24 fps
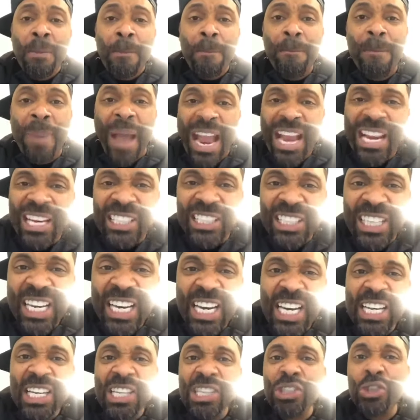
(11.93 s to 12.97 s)

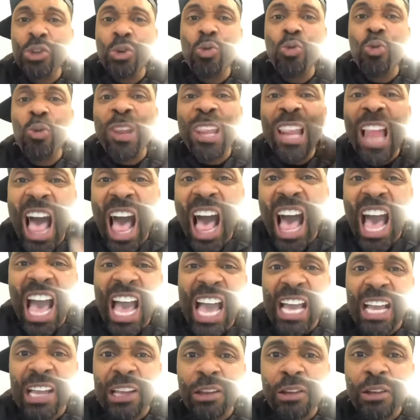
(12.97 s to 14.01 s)
Bigen, you
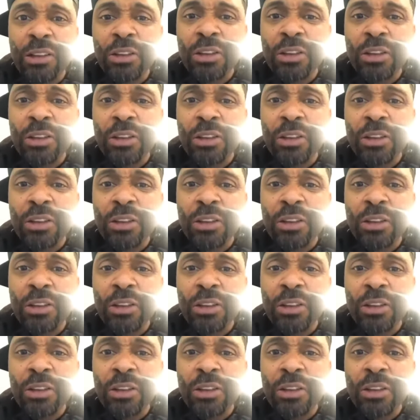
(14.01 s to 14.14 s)
lied.